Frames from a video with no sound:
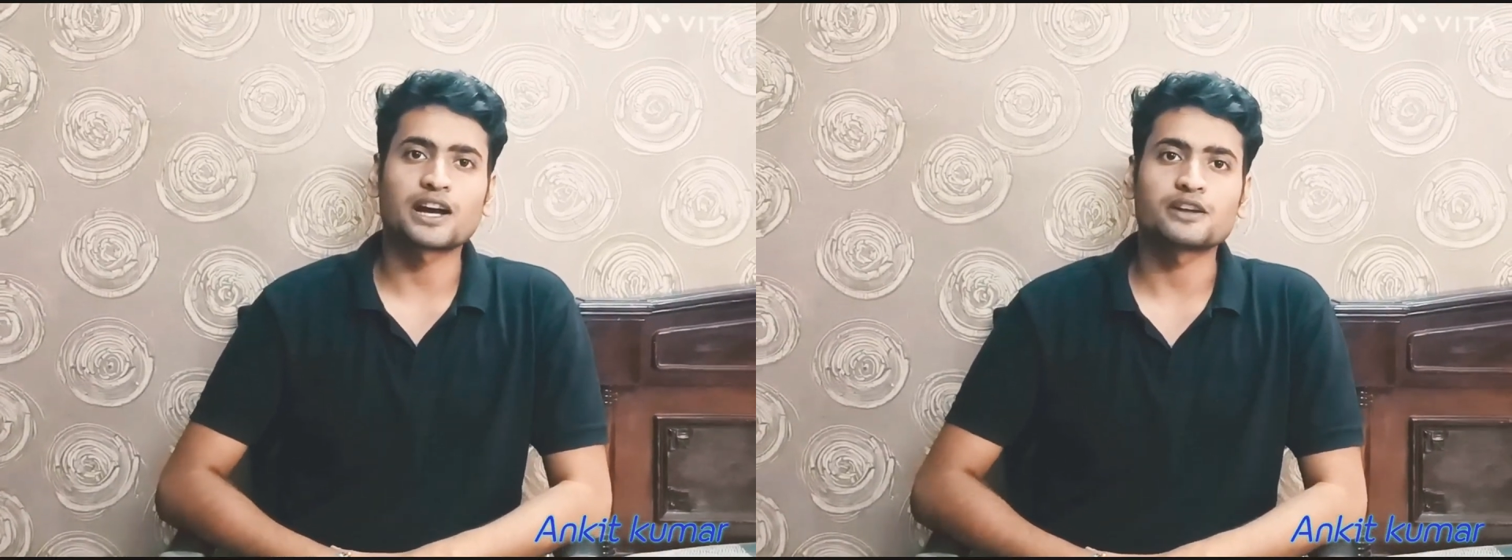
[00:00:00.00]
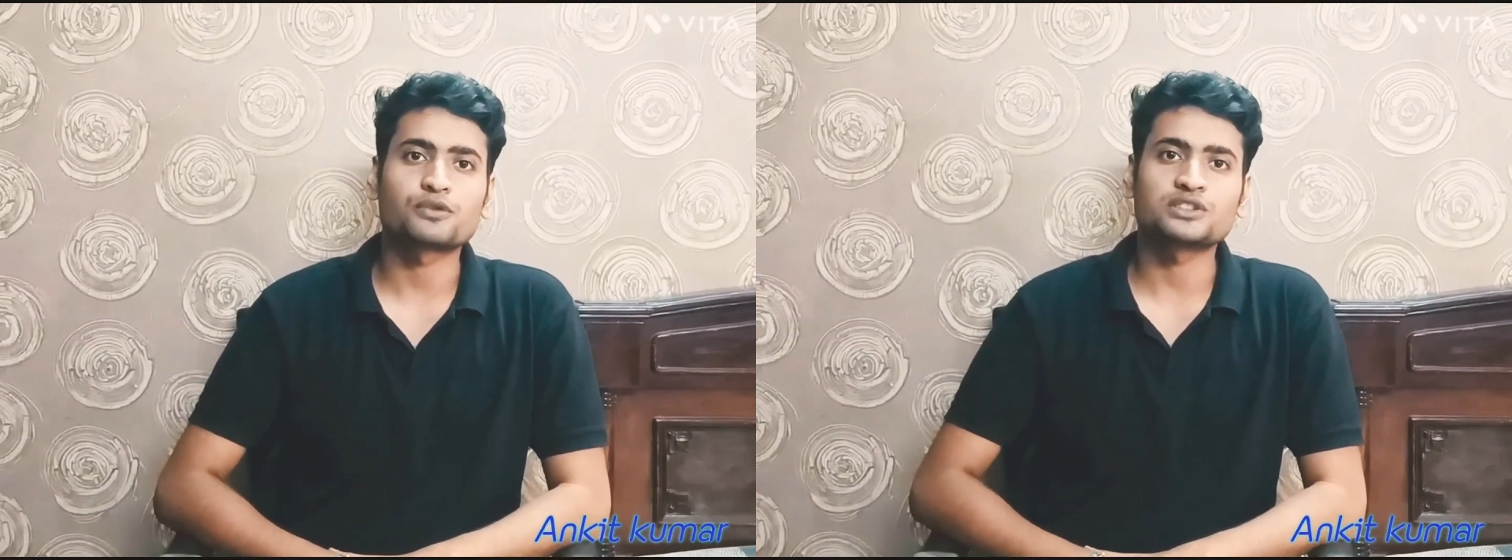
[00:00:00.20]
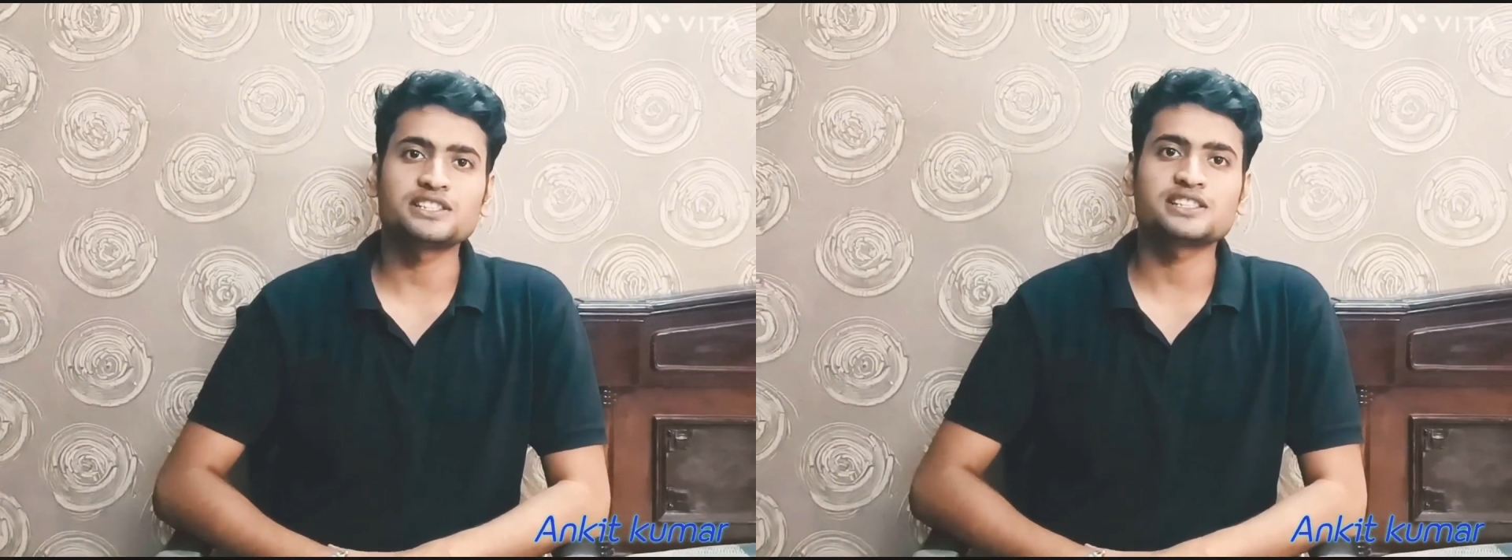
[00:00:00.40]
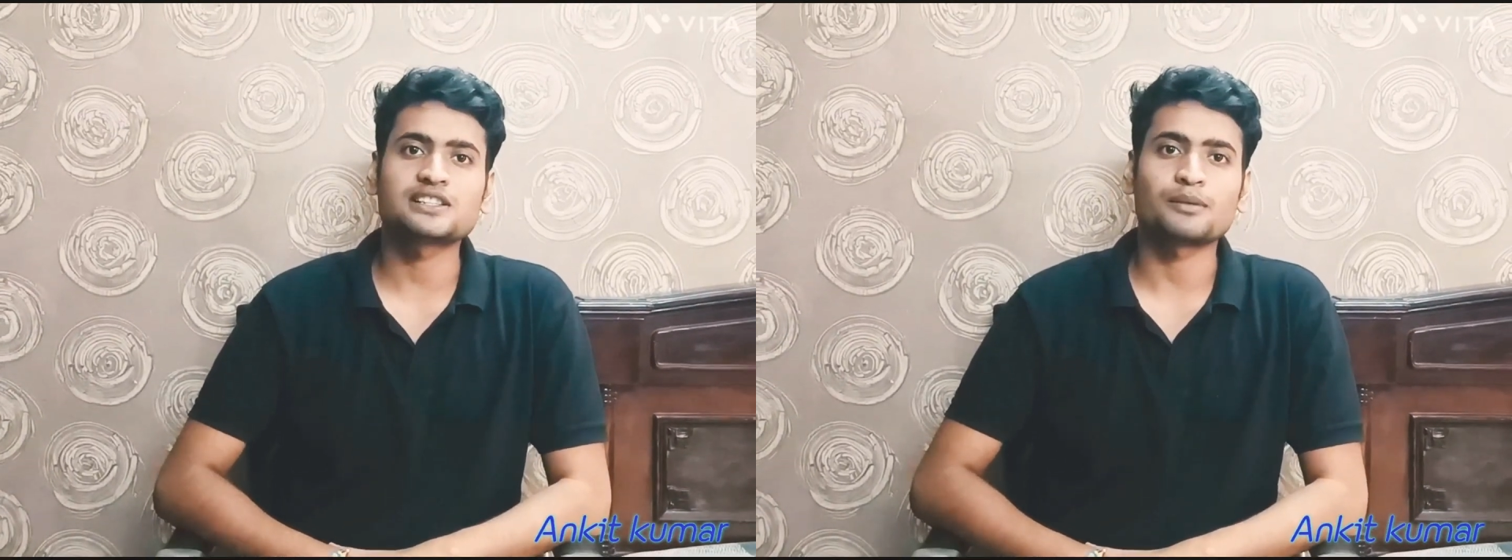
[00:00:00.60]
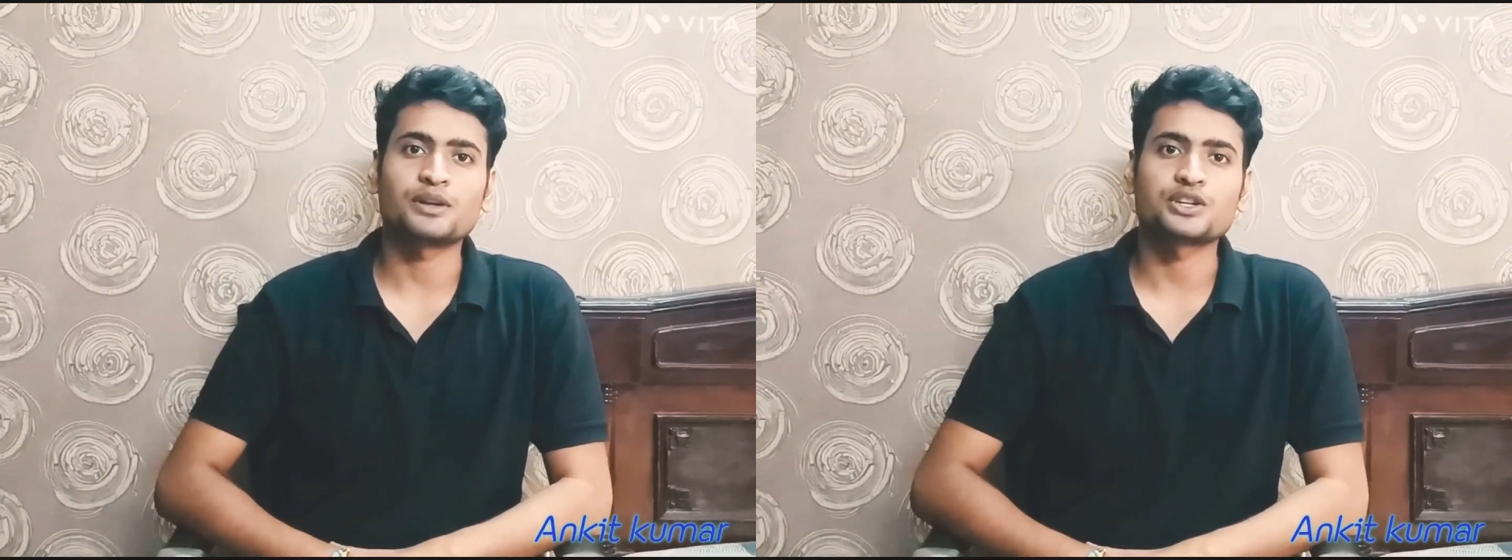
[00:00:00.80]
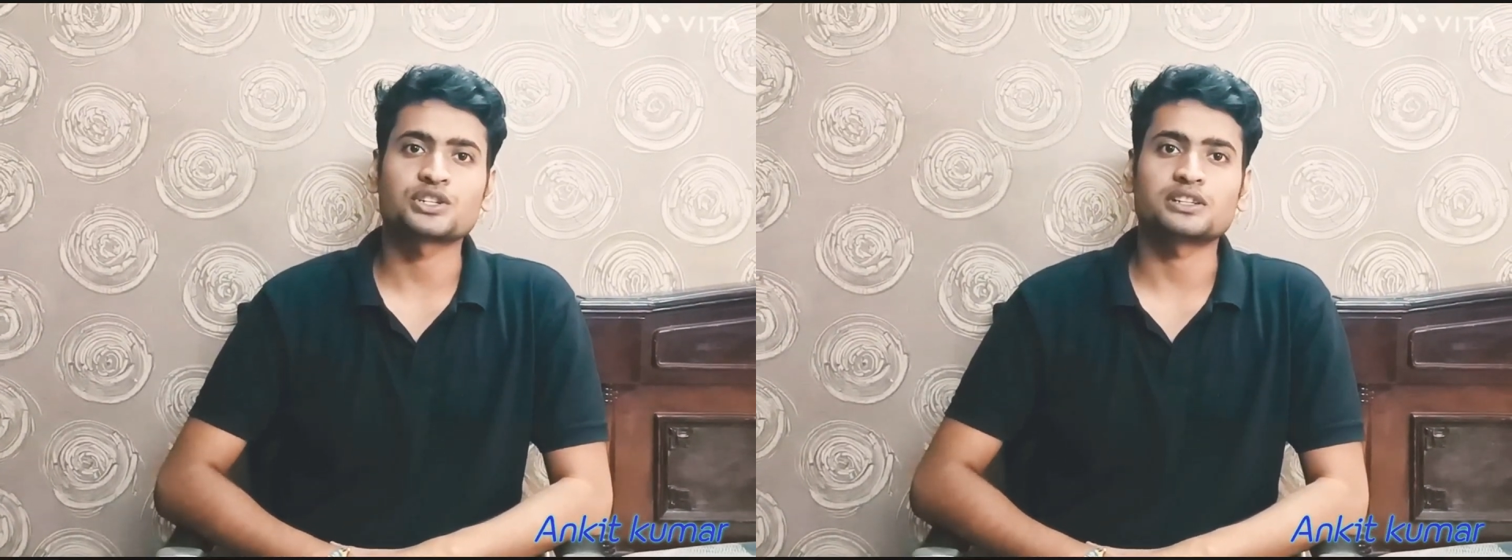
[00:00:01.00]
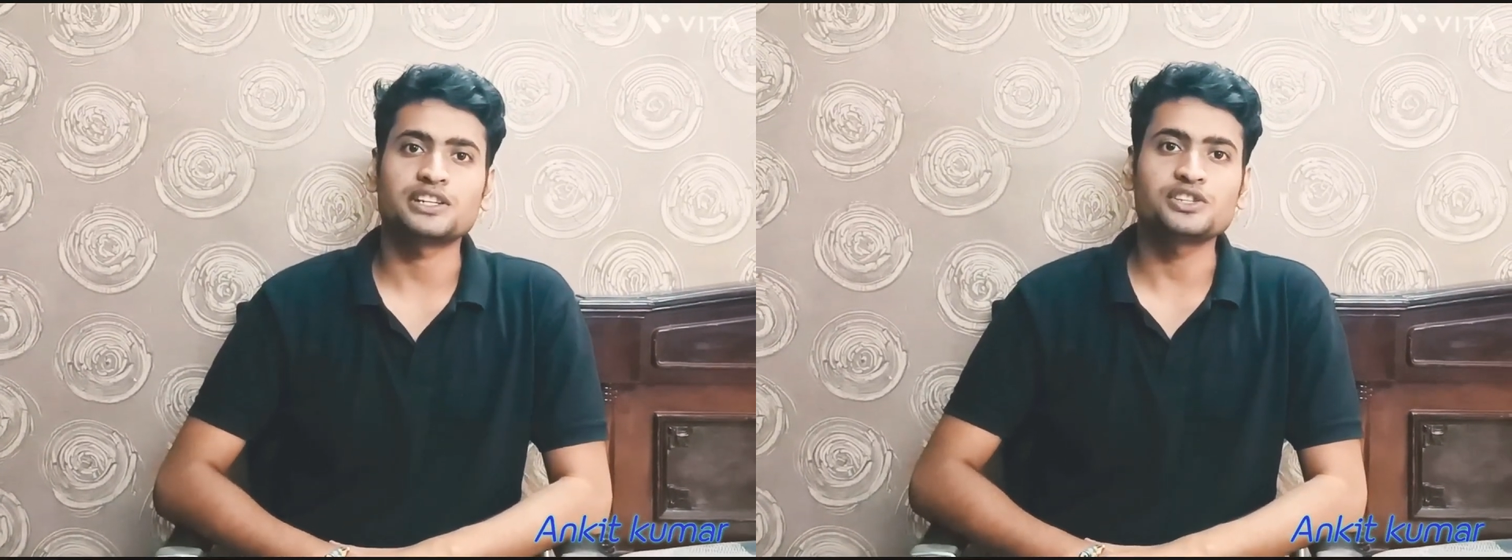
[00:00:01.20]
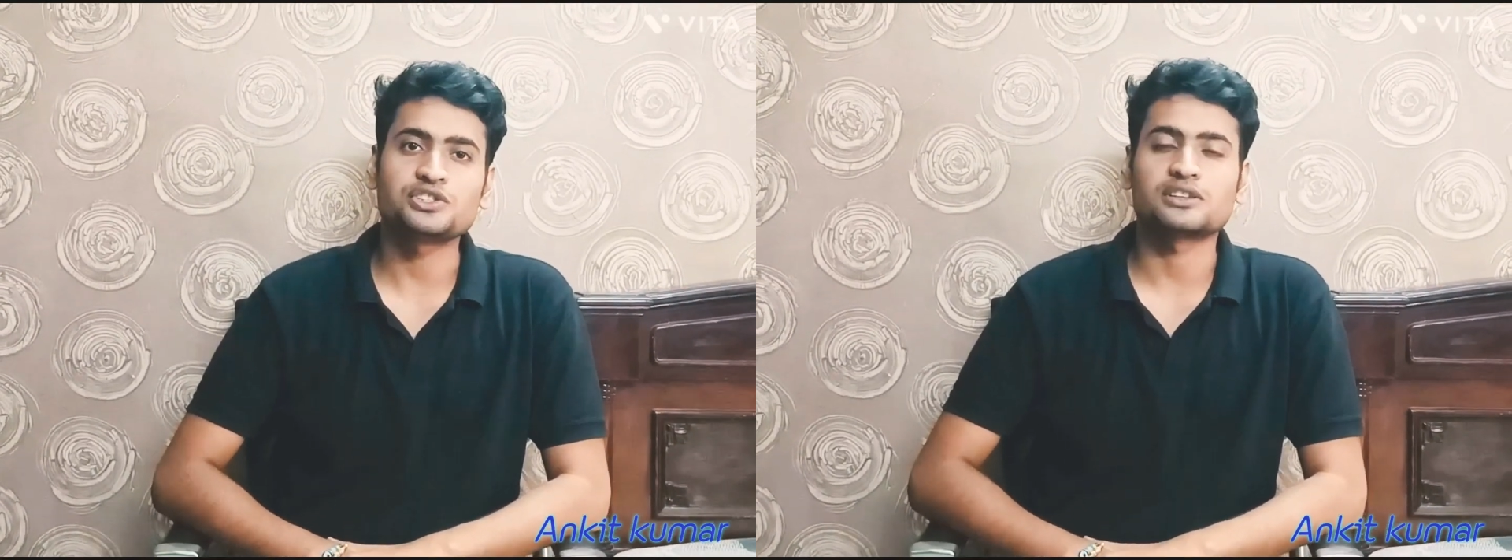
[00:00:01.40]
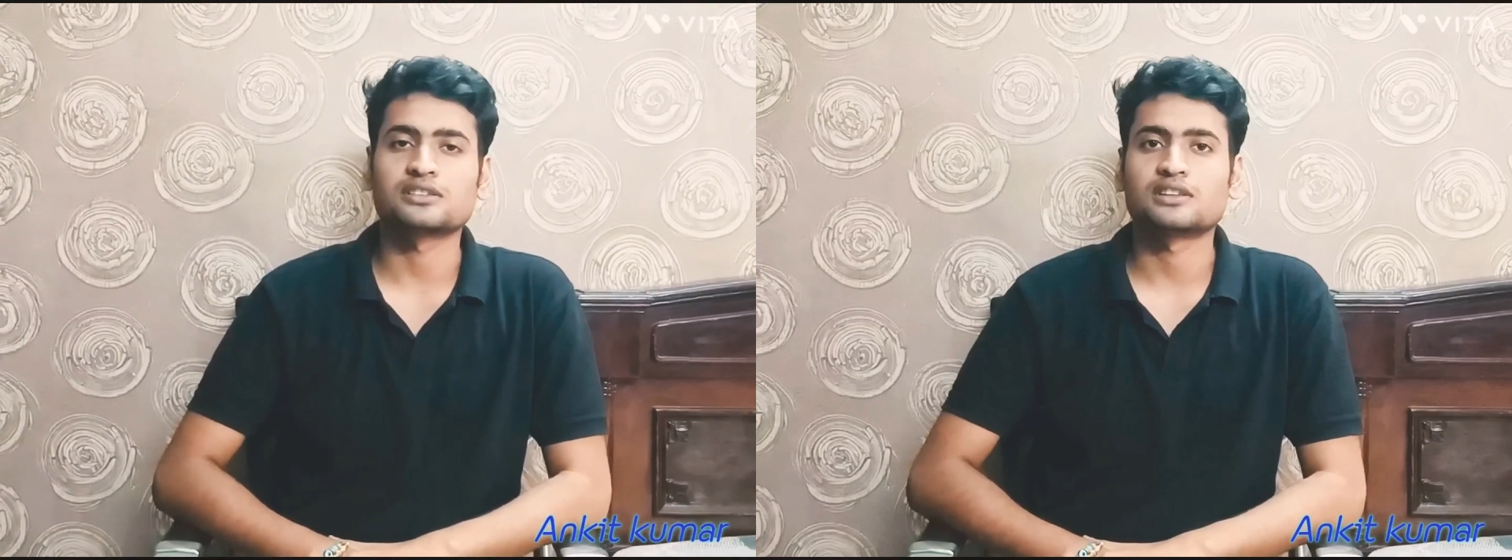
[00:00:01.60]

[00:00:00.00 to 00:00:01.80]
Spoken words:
for these examinations each year,